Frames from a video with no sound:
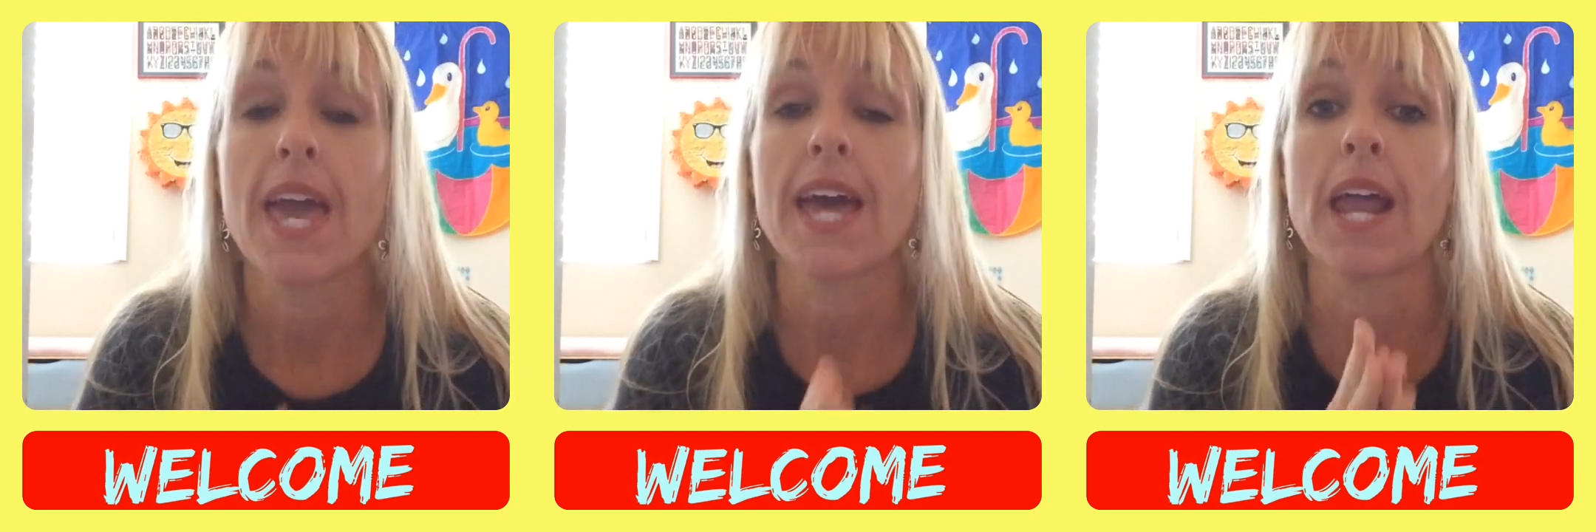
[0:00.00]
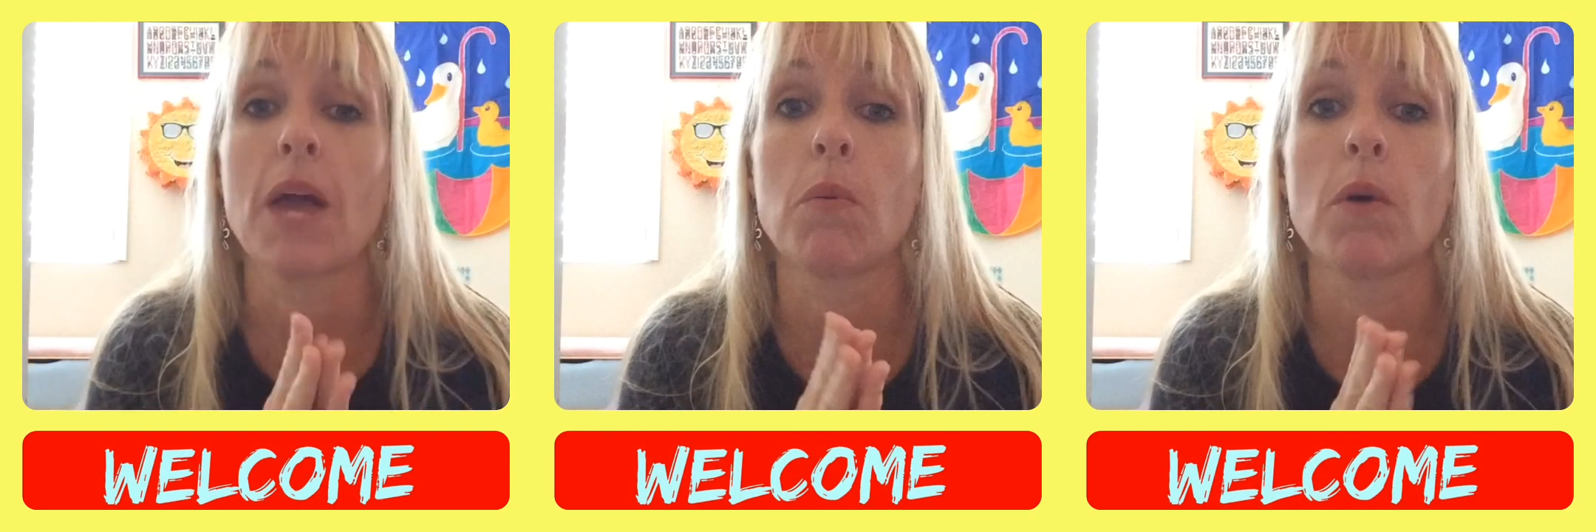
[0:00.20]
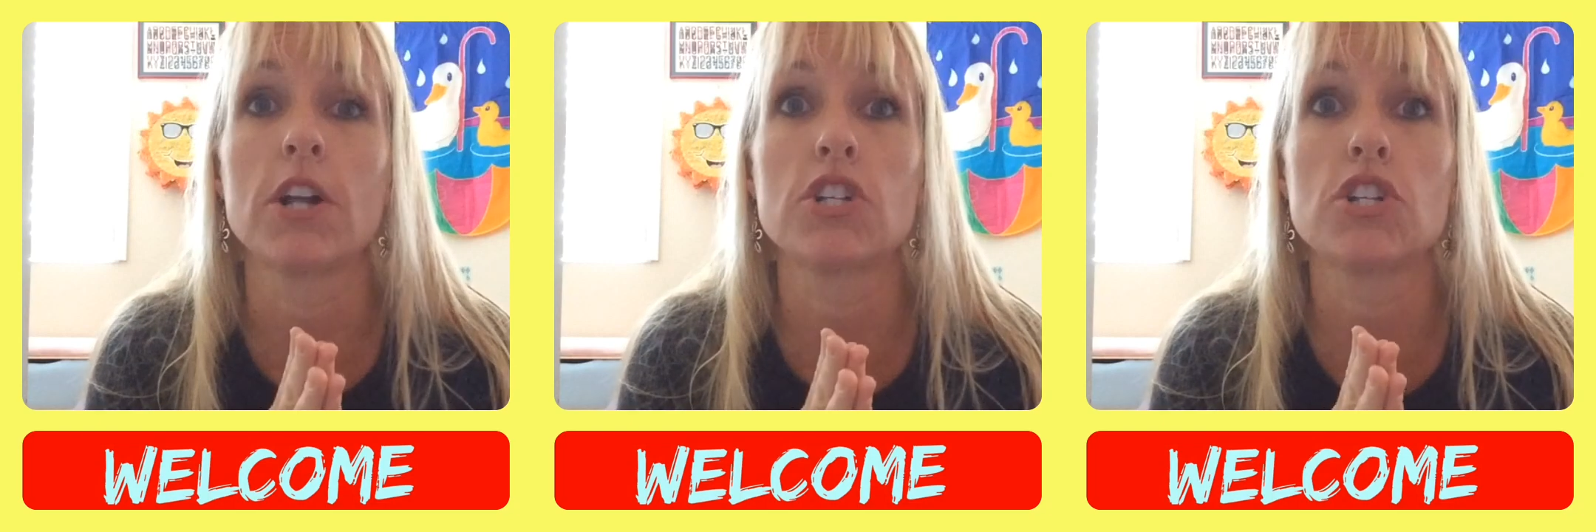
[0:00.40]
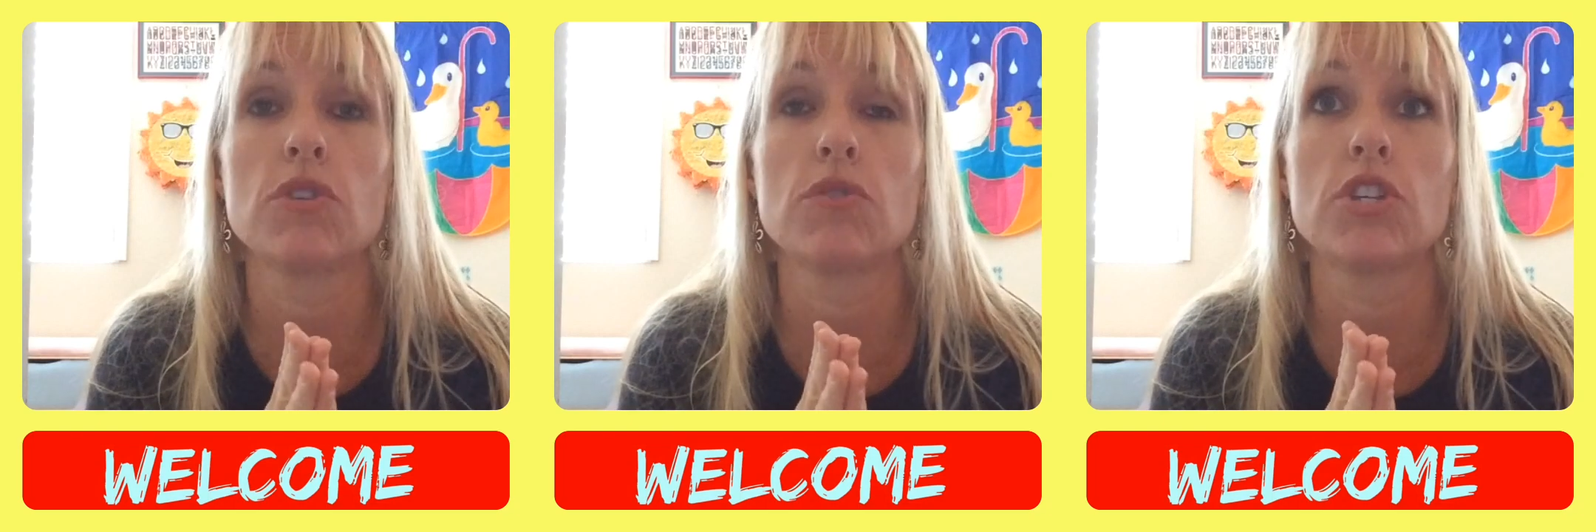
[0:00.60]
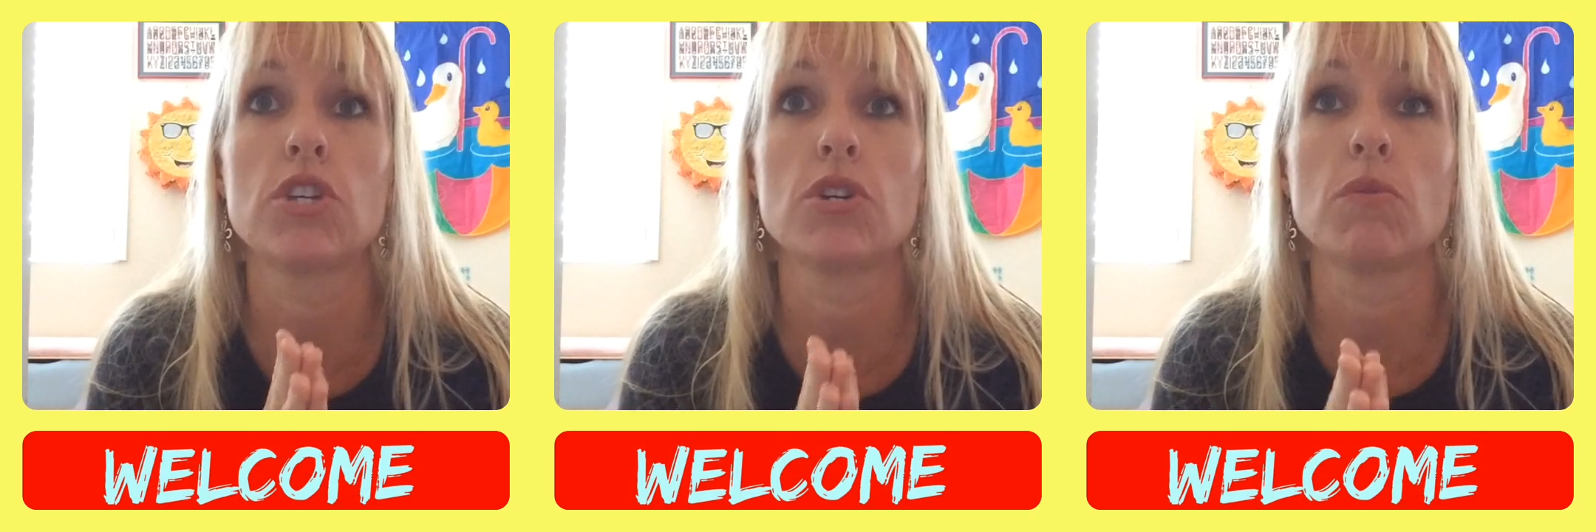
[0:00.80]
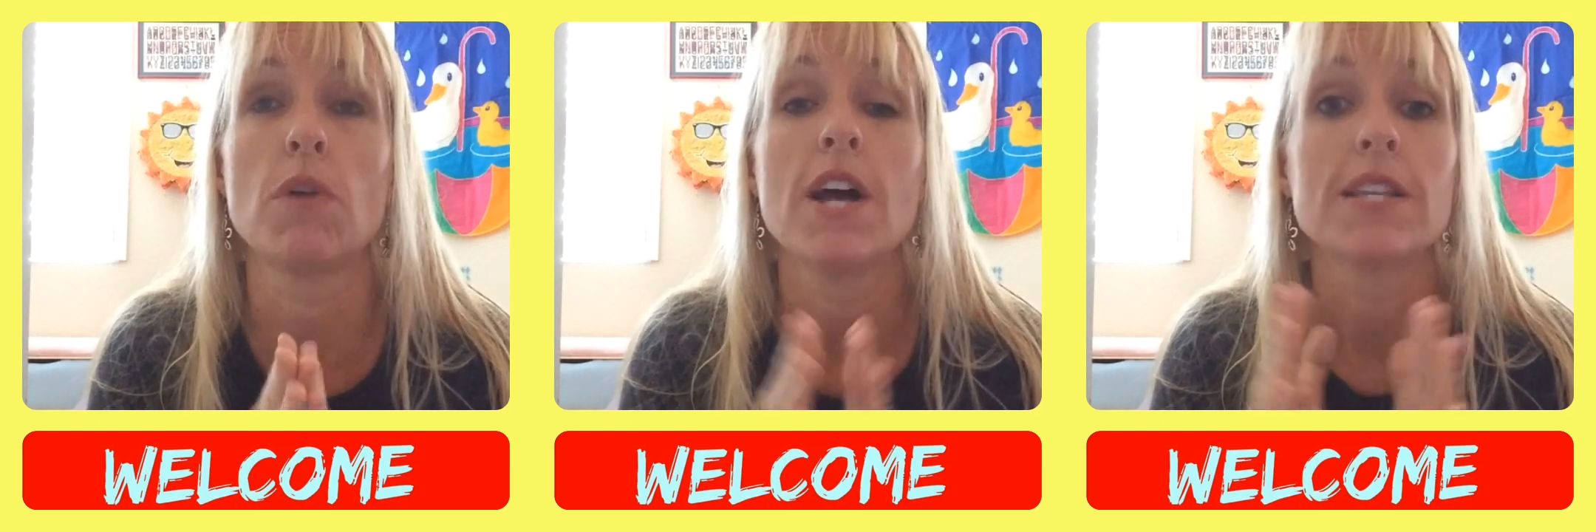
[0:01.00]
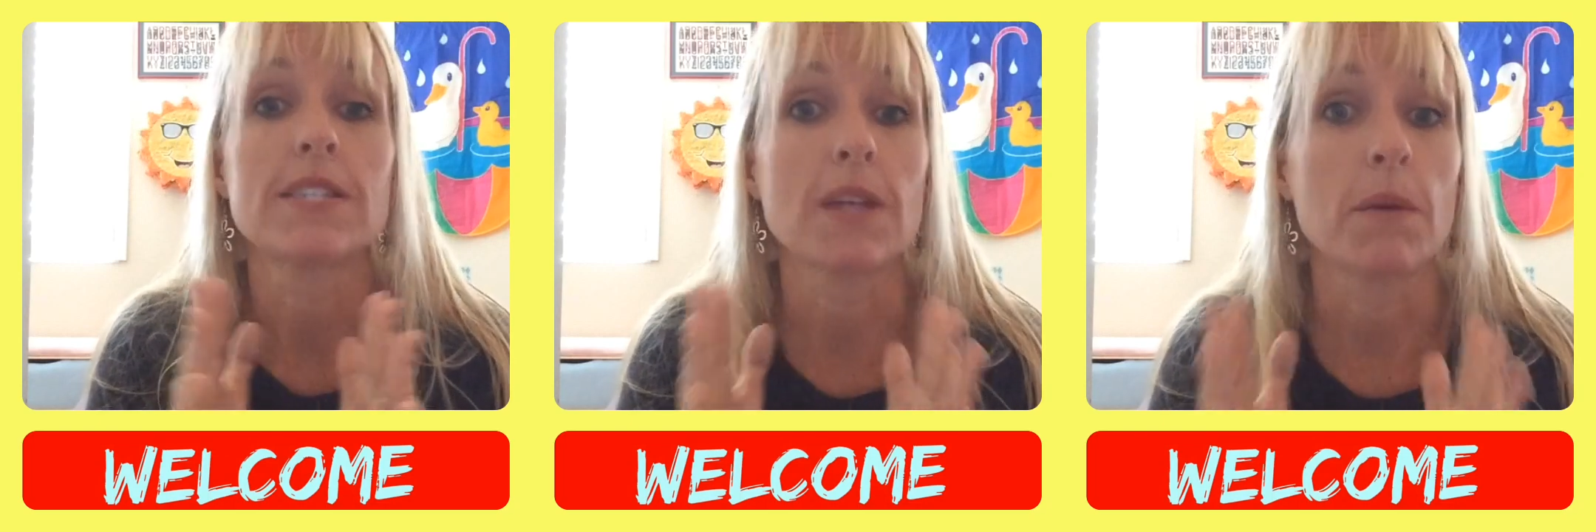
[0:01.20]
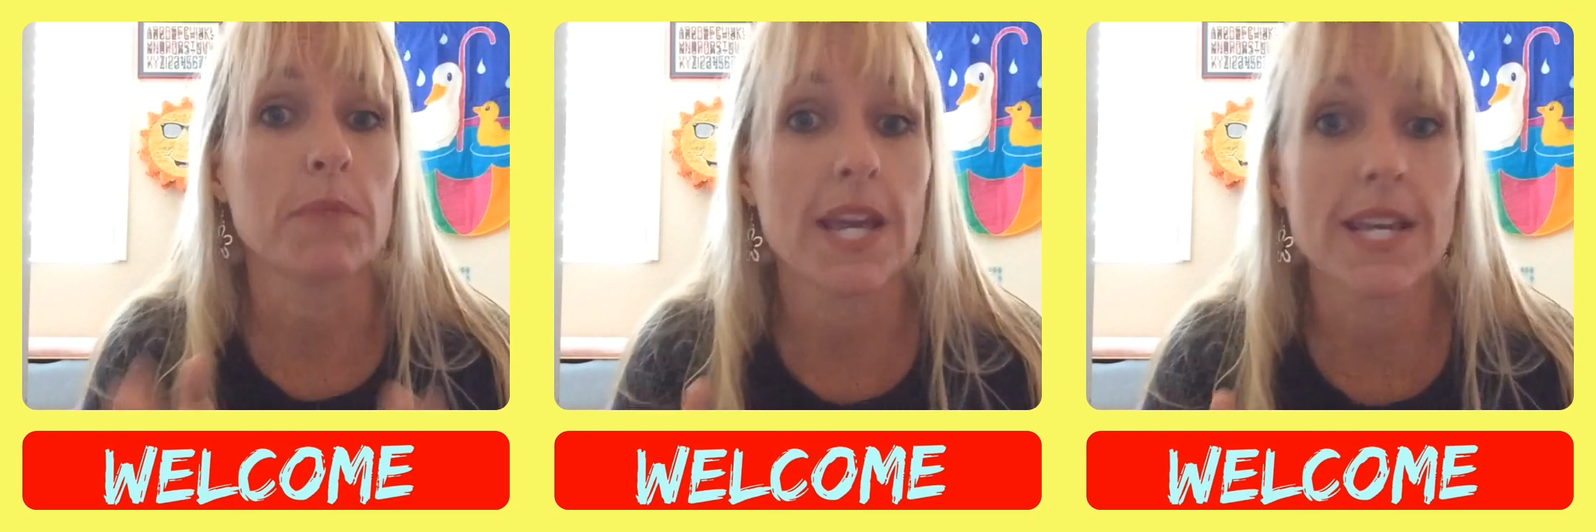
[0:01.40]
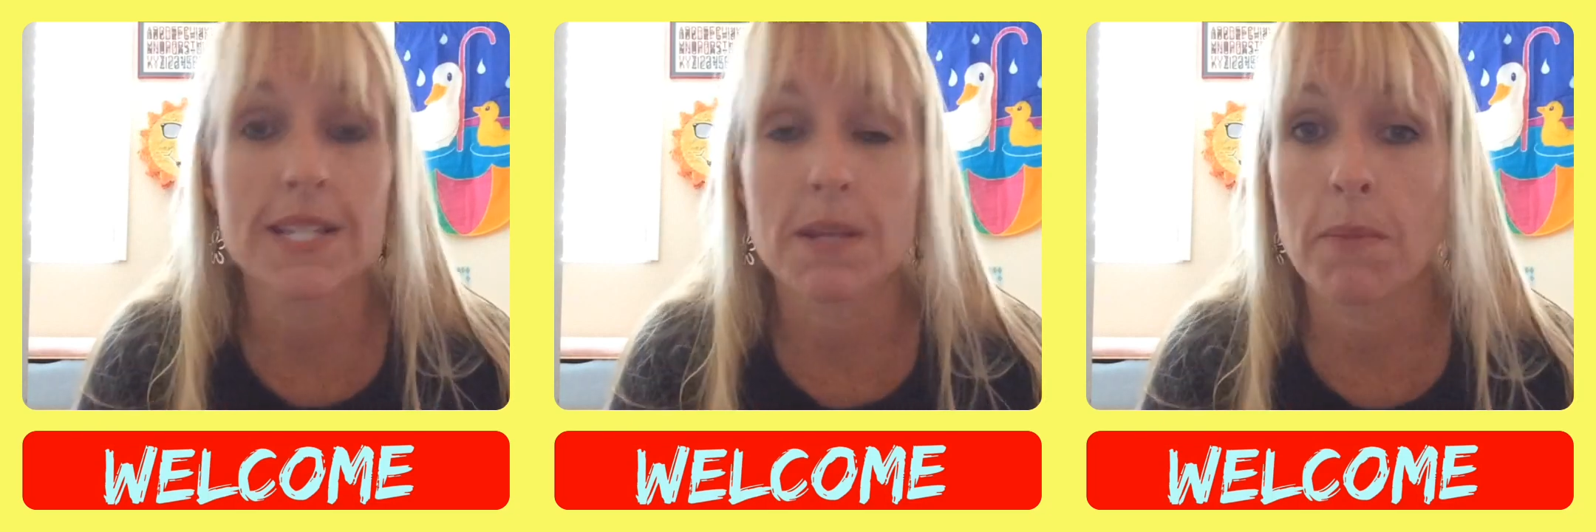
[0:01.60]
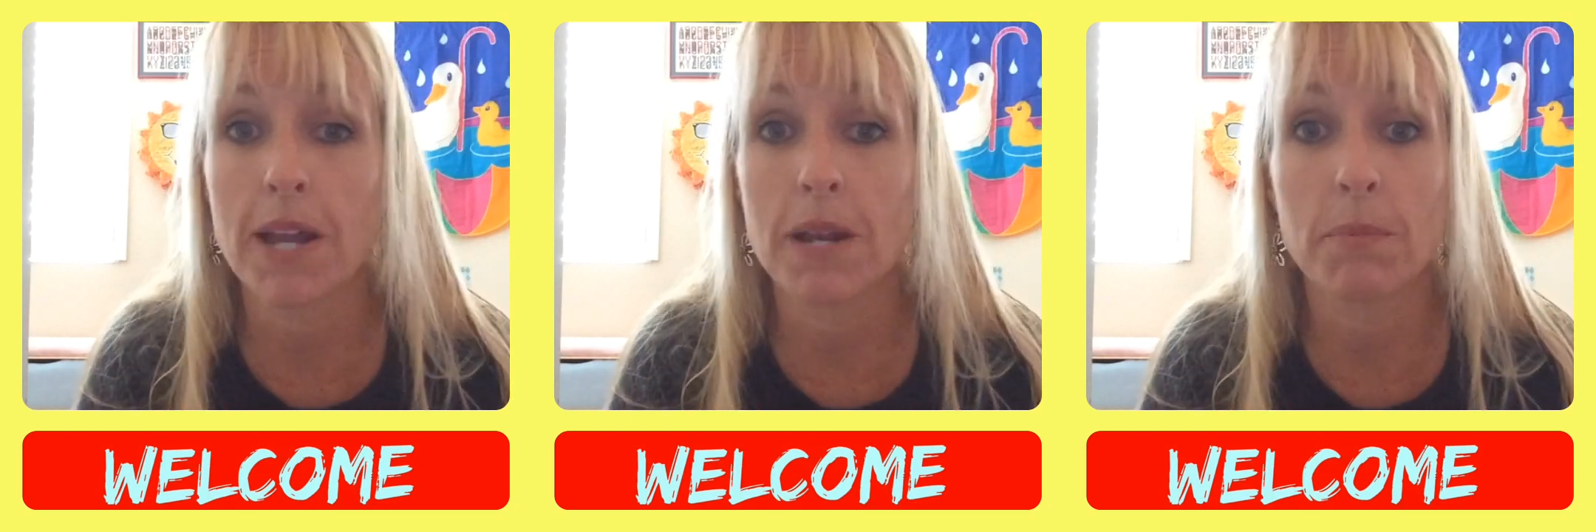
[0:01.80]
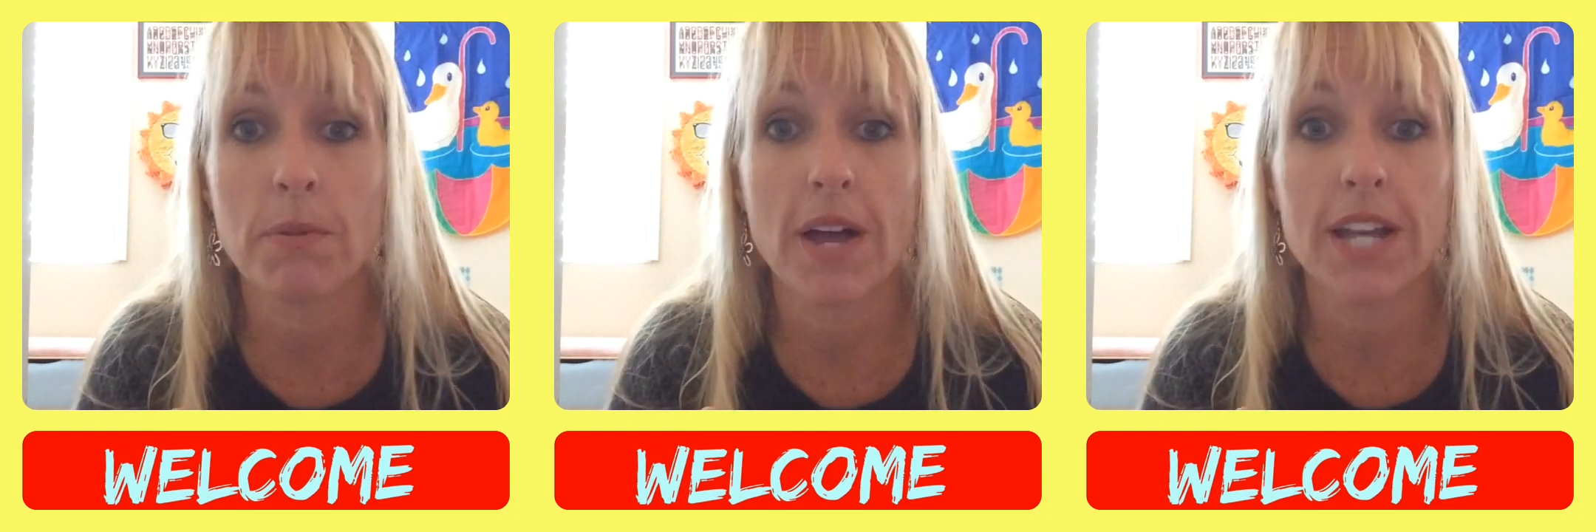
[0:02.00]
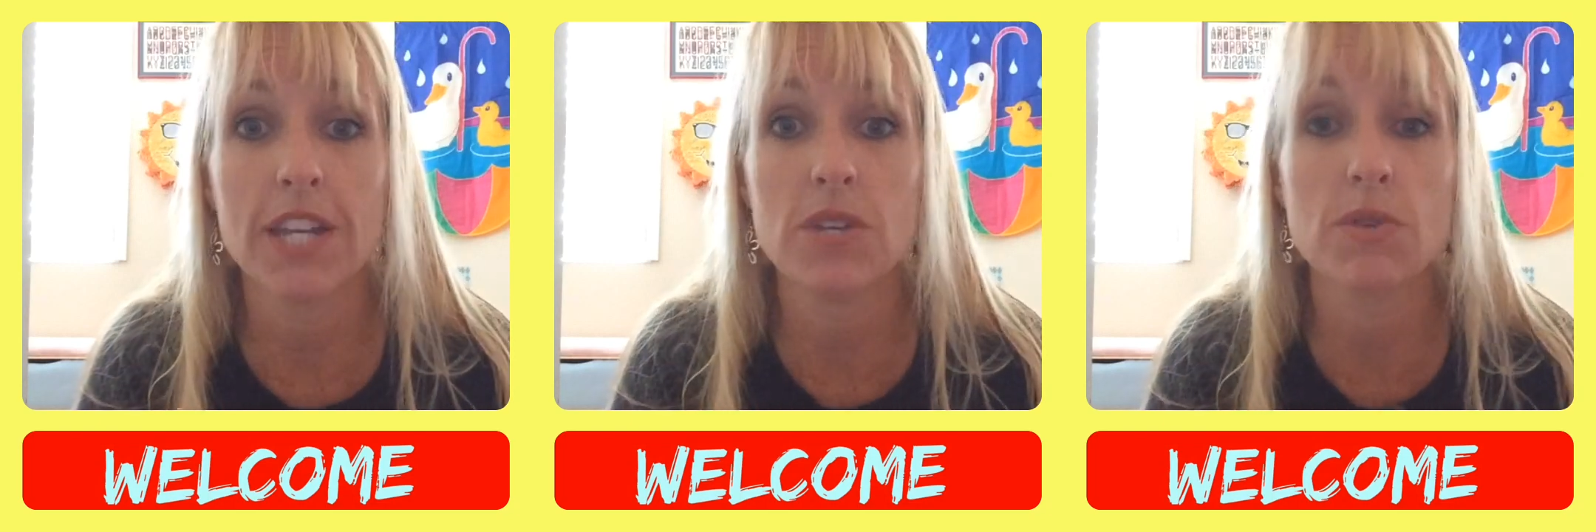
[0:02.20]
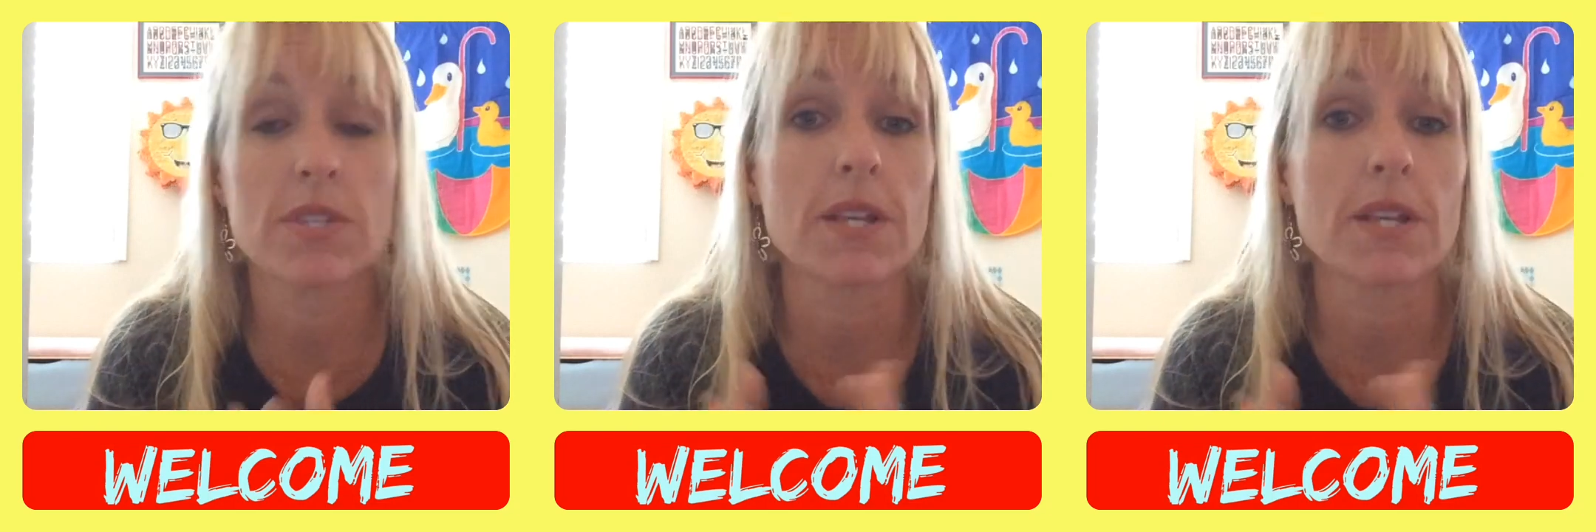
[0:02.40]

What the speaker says: and I want you to, some days it might apply to you,